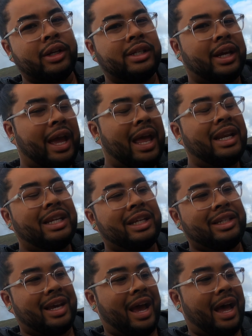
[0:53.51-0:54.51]
it can
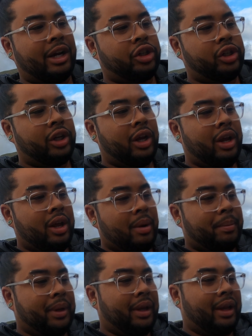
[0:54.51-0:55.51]
detach,
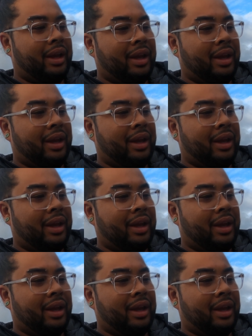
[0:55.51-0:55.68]
but